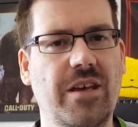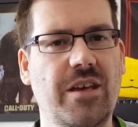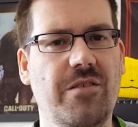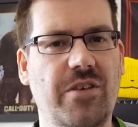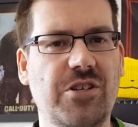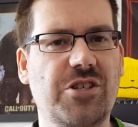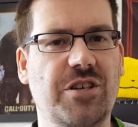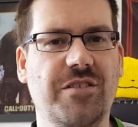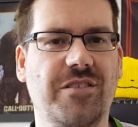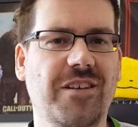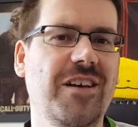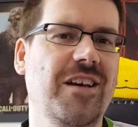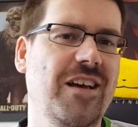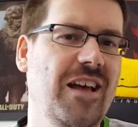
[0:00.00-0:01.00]
Vision,
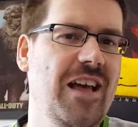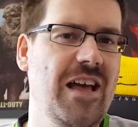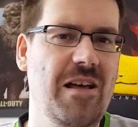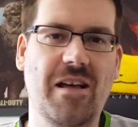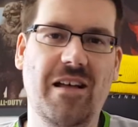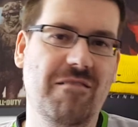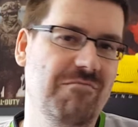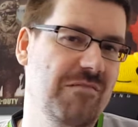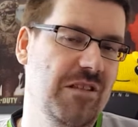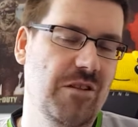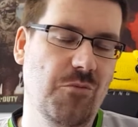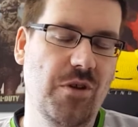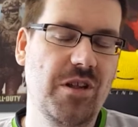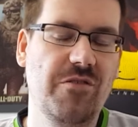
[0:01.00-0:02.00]

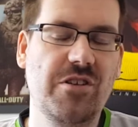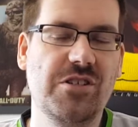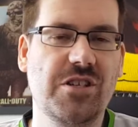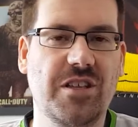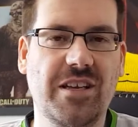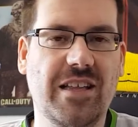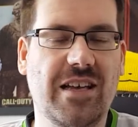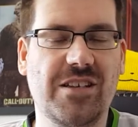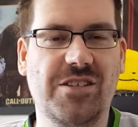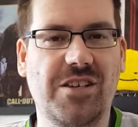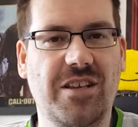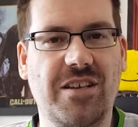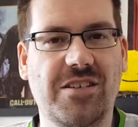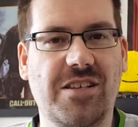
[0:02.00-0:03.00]
one of the reasons I like that
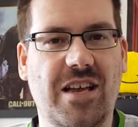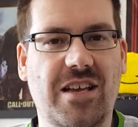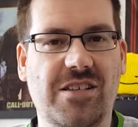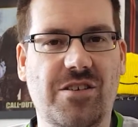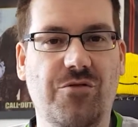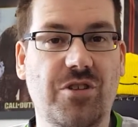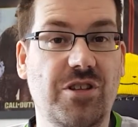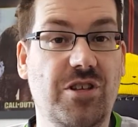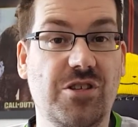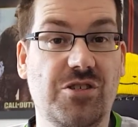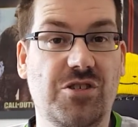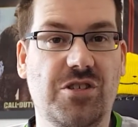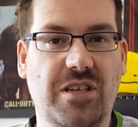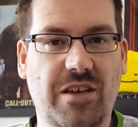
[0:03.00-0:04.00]
series is it really
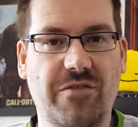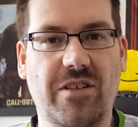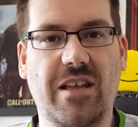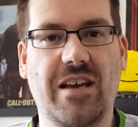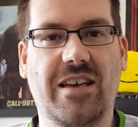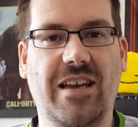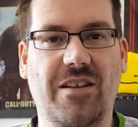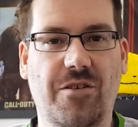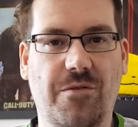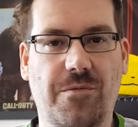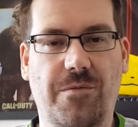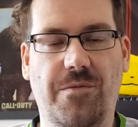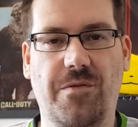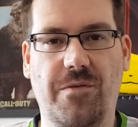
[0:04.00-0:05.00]
does give you that kind
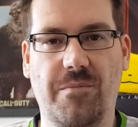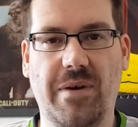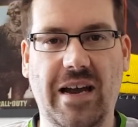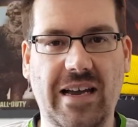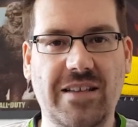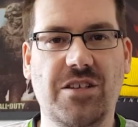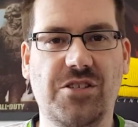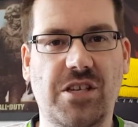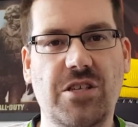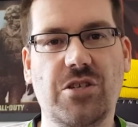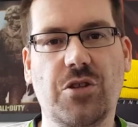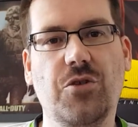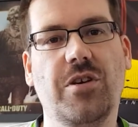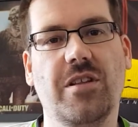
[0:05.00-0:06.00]
of behind the
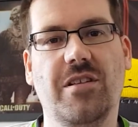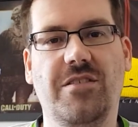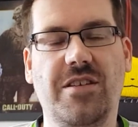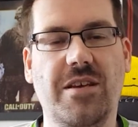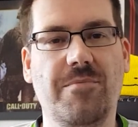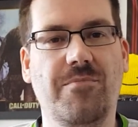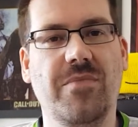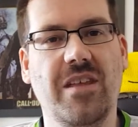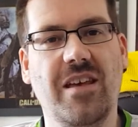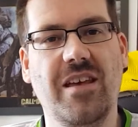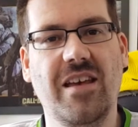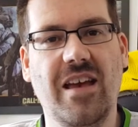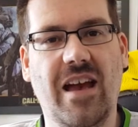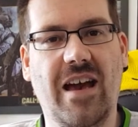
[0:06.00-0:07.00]
scenes look at the team.
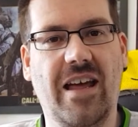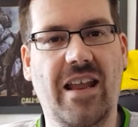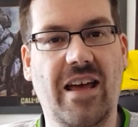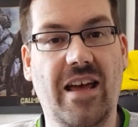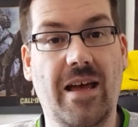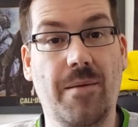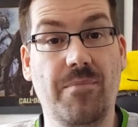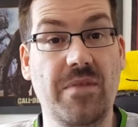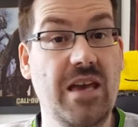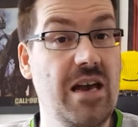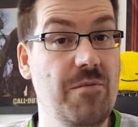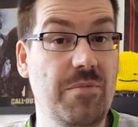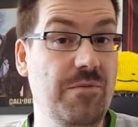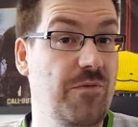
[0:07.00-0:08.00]
And
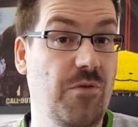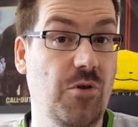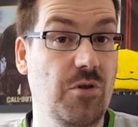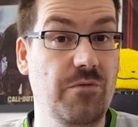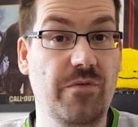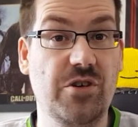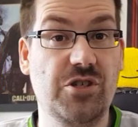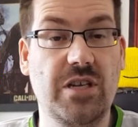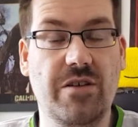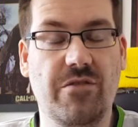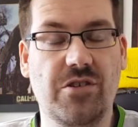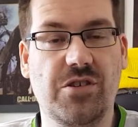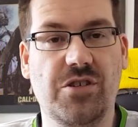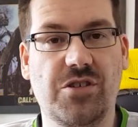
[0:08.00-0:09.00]
I've been following Vision
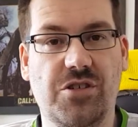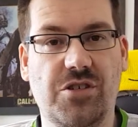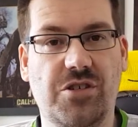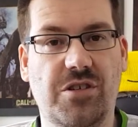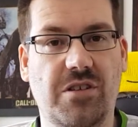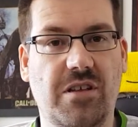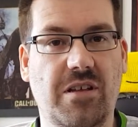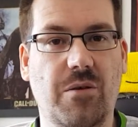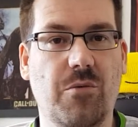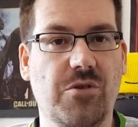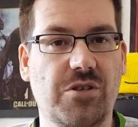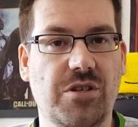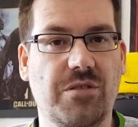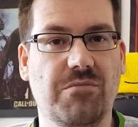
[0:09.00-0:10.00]
ever since it
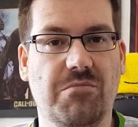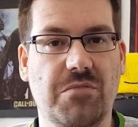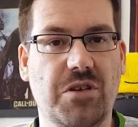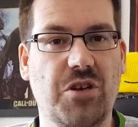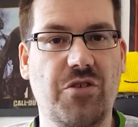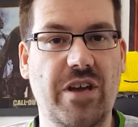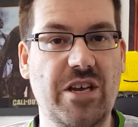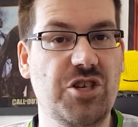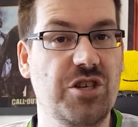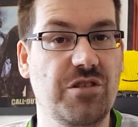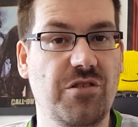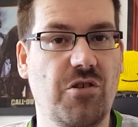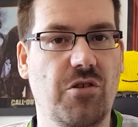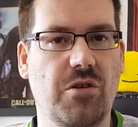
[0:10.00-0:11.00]
was in
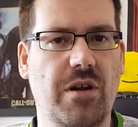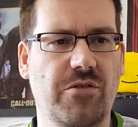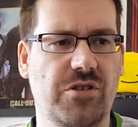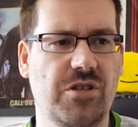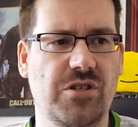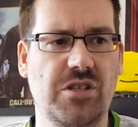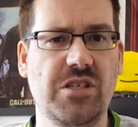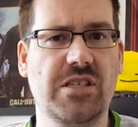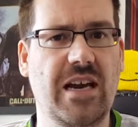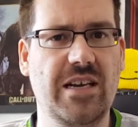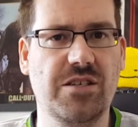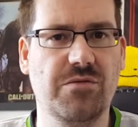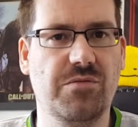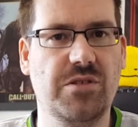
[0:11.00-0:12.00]
creation, or ever since these
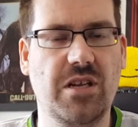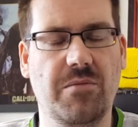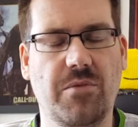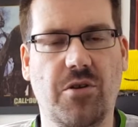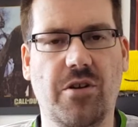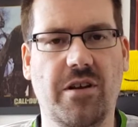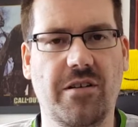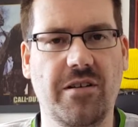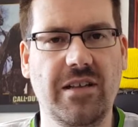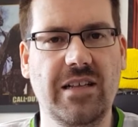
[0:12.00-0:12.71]
guys have certainly been on it.